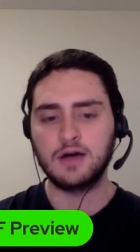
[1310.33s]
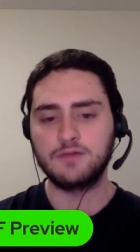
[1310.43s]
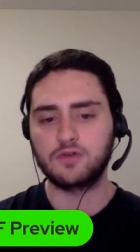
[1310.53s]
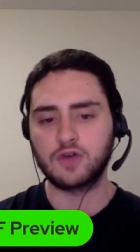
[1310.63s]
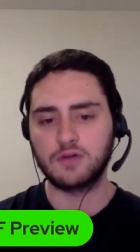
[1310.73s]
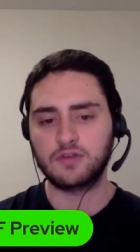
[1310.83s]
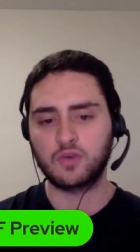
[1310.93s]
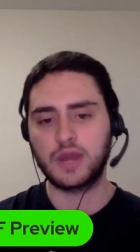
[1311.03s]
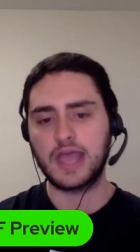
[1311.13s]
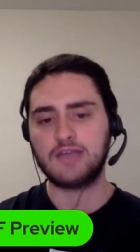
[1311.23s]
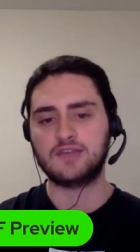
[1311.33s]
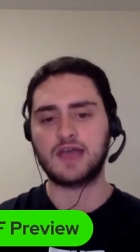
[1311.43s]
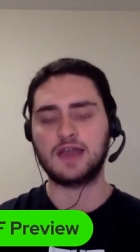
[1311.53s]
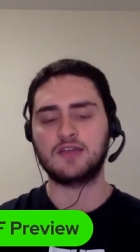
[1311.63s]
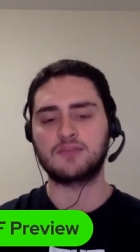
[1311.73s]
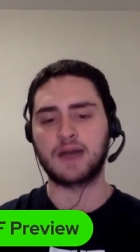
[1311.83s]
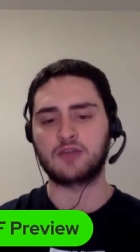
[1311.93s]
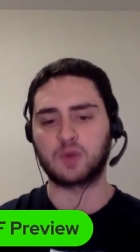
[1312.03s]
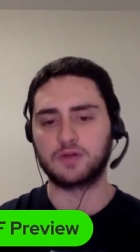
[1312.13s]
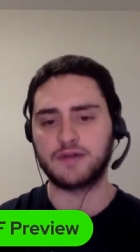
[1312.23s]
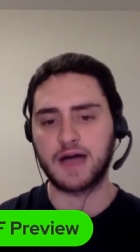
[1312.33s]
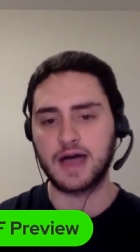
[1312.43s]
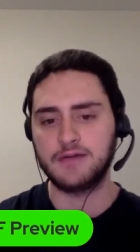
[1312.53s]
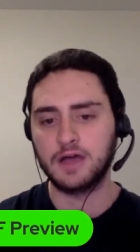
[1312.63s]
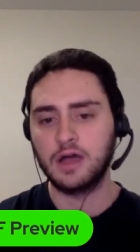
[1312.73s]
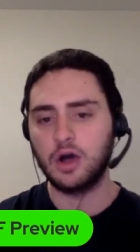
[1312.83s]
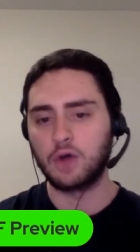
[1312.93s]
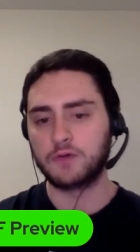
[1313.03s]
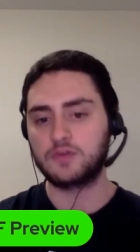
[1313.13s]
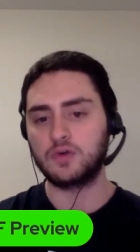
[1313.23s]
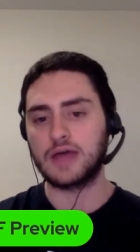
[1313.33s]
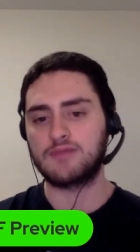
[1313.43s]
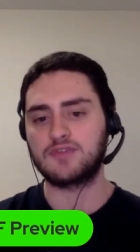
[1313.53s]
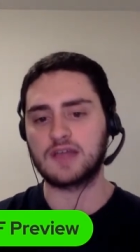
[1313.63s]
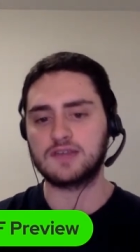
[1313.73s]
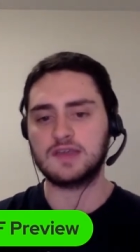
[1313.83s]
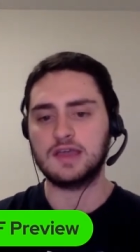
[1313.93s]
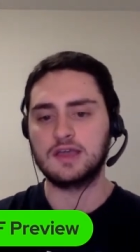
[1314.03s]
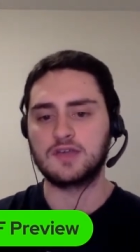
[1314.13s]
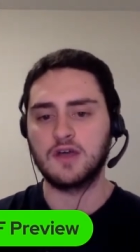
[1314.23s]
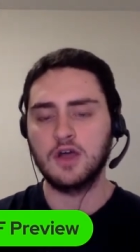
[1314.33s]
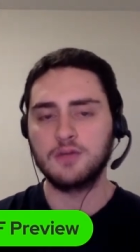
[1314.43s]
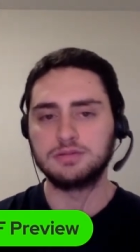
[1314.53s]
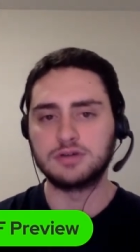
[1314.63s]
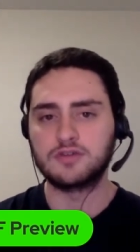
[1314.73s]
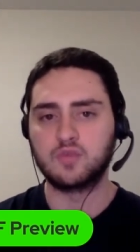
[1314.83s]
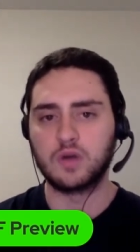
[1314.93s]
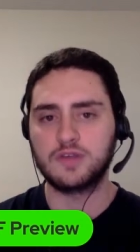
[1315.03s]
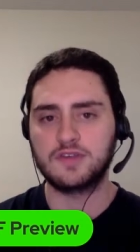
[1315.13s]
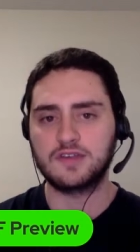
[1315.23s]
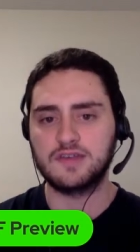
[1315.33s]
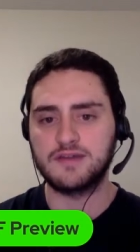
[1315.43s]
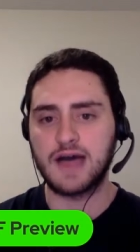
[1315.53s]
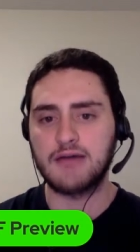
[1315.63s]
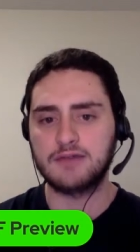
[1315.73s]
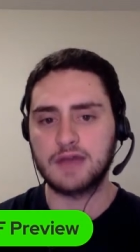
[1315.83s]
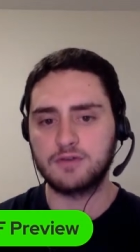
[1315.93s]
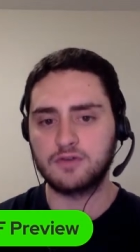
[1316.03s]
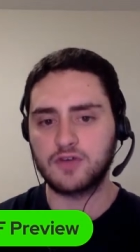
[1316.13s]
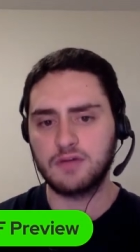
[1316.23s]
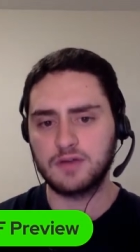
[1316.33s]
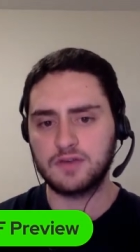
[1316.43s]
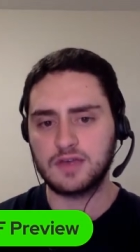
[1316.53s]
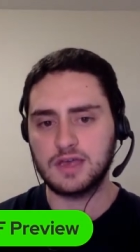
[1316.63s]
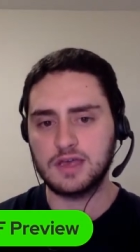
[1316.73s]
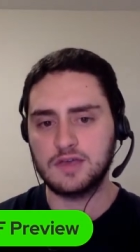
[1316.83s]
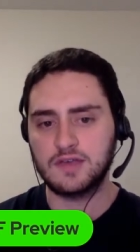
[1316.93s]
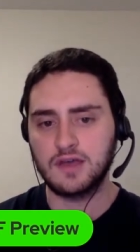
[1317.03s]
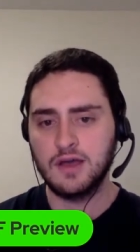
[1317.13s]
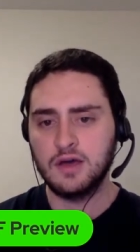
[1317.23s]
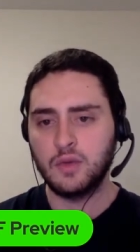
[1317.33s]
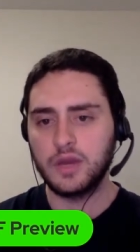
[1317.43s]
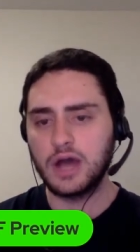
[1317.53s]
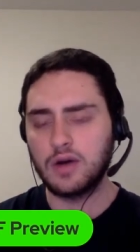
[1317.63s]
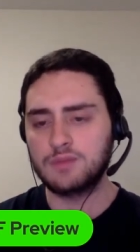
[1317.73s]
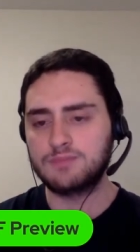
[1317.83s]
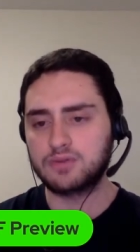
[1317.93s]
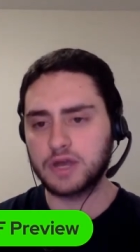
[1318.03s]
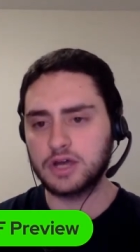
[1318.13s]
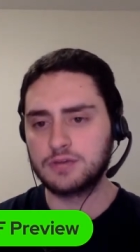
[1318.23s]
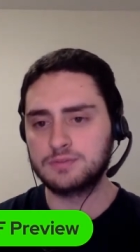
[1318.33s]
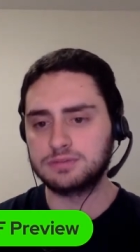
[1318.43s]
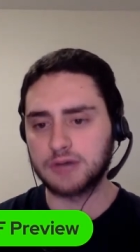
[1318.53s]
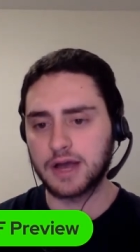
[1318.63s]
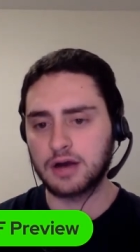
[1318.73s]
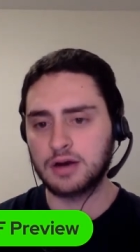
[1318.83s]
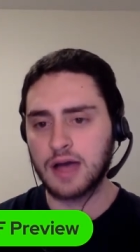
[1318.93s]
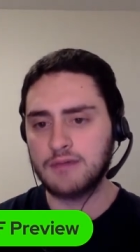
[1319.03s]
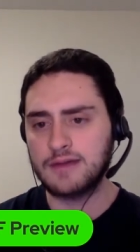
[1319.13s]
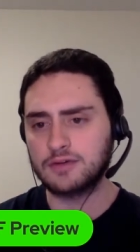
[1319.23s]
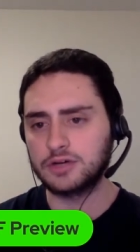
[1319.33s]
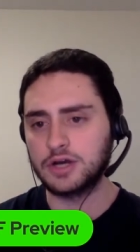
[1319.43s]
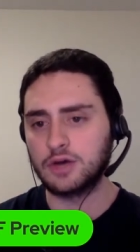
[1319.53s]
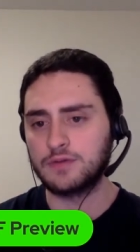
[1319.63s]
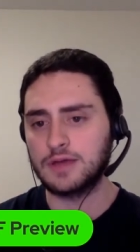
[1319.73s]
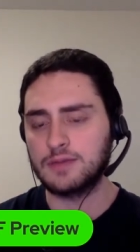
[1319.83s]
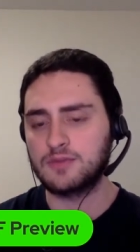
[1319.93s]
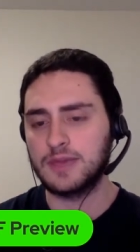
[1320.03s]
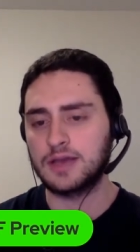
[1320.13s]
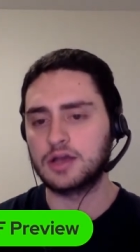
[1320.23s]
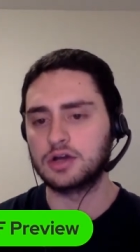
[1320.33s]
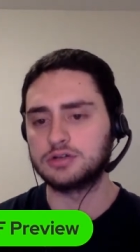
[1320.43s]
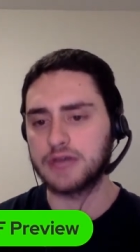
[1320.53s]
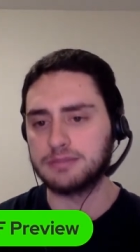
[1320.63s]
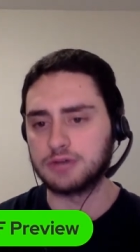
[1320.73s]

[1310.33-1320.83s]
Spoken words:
Fucsovics to win a set is minus 105. Over 2.5 sets is plus 165. Now, Fucsovics is, we know, a pretty good player. I've never really known him as being a good clay